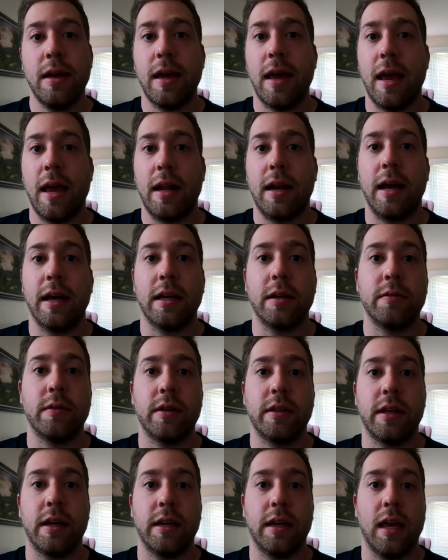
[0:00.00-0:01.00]
and I can
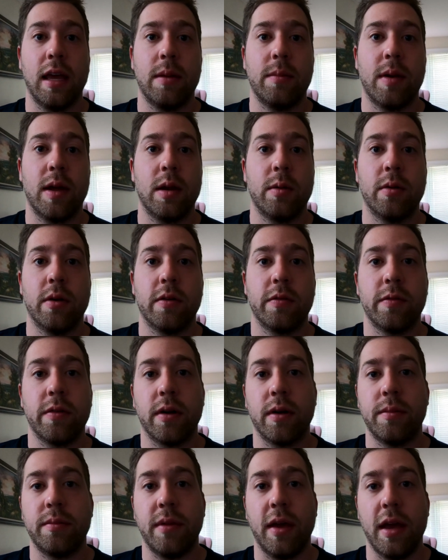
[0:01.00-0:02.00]
run that game anywhere
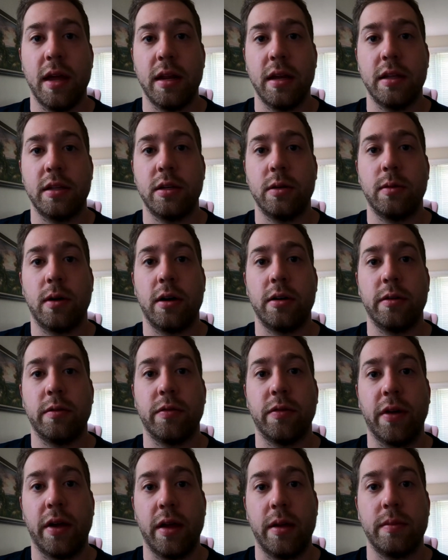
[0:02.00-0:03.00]
from 80 to 100
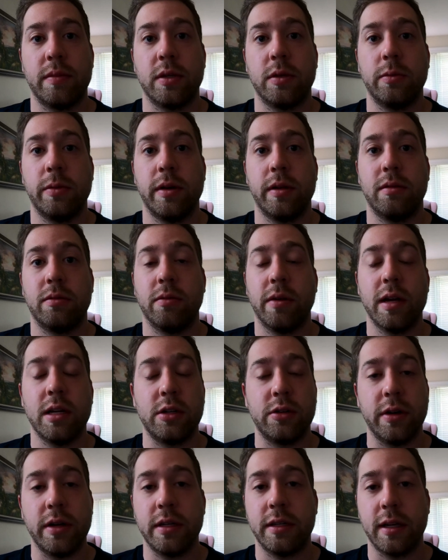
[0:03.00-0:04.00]
frames with ray
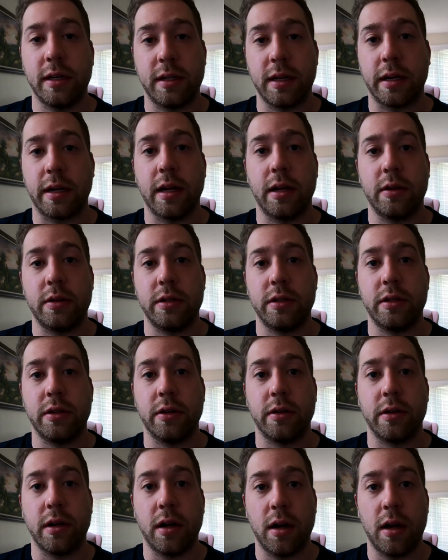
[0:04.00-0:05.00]
tracing technology
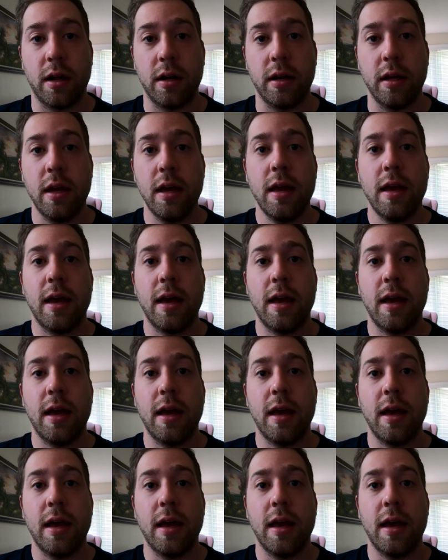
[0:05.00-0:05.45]
turned on,